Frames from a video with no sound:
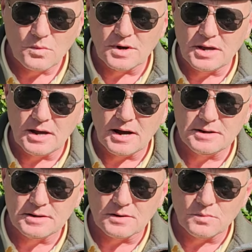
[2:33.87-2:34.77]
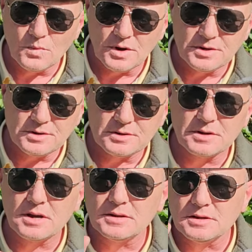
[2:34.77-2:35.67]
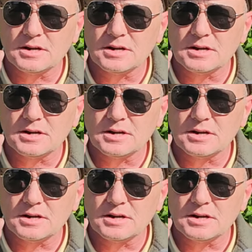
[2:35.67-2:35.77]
What he had done was cut